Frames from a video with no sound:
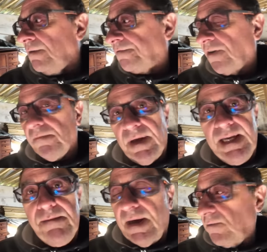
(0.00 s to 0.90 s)
from
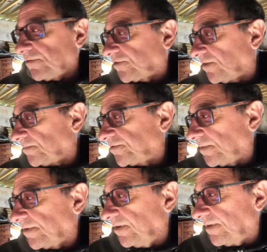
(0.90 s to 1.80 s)
eBay, what's come. So
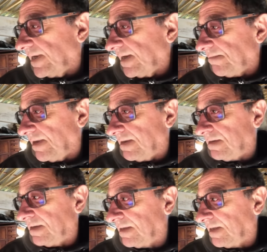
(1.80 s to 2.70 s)
I'm going
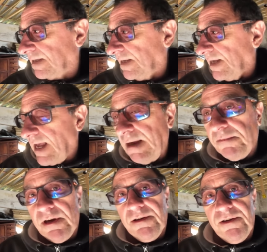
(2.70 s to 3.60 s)

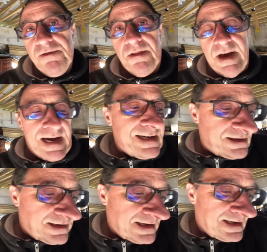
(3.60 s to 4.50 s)
to do
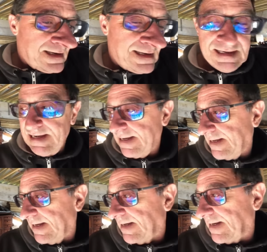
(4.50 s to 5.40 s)
that.
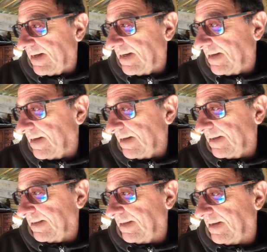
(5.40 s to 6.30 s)

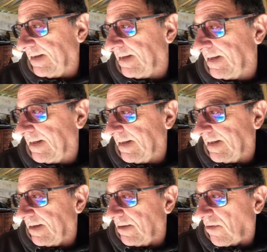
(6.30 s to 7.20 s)
And
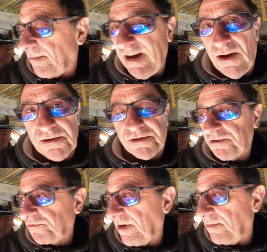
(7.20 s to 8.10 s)
I might also,
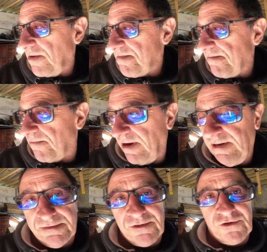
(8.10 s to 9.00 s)
just while I'm
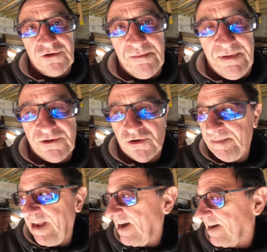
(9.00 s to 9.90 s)
remembering, something's caught
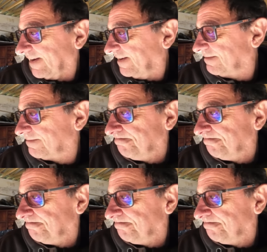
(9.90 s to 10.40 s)
my eye.